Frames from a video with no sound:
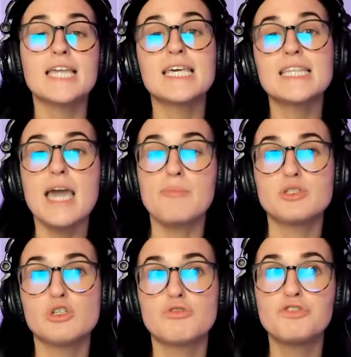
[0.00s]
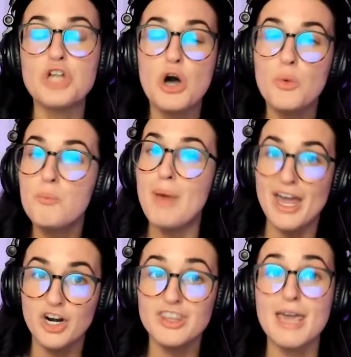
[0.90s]
I think the episodes flow
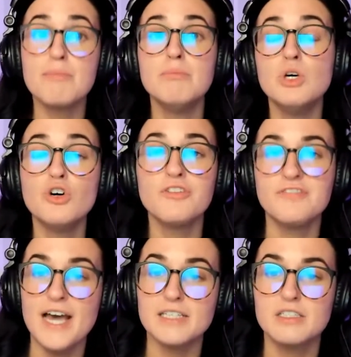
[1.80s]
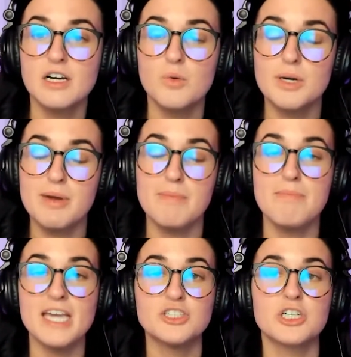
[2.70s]
better, they move faster. One of my
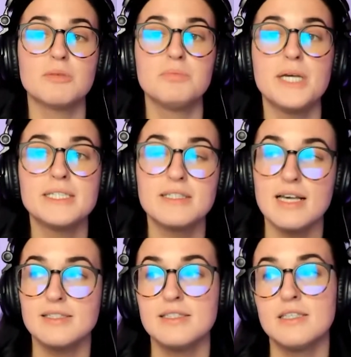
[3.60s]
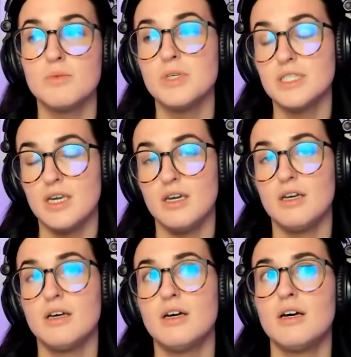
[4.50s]
major complaints last season was
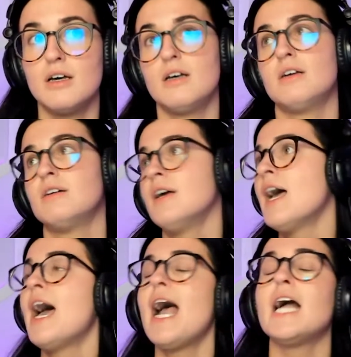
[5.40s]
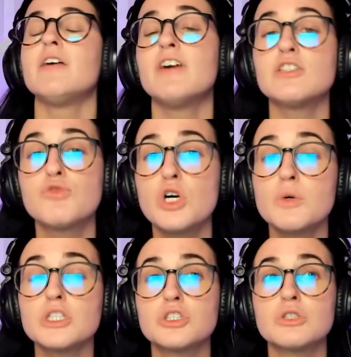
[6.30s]
like, ugh I had to fast
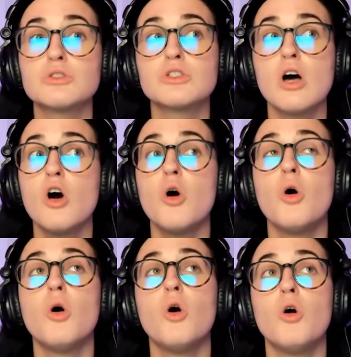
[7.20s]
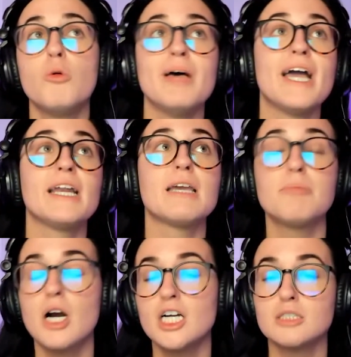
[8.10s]
forward through so
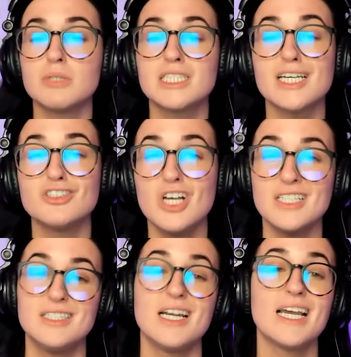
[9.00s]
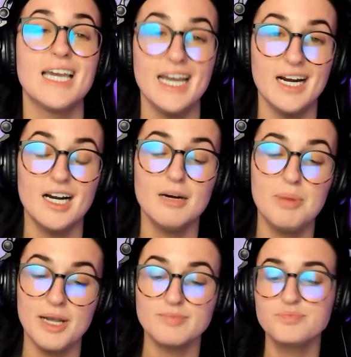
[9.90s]
many parts because I just didn't
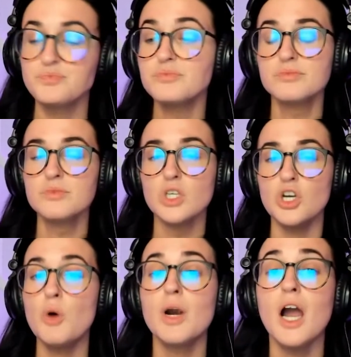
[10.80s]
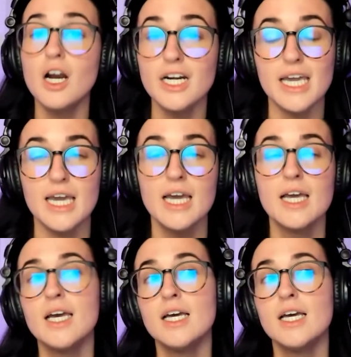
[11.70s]
care. But, you know, we're already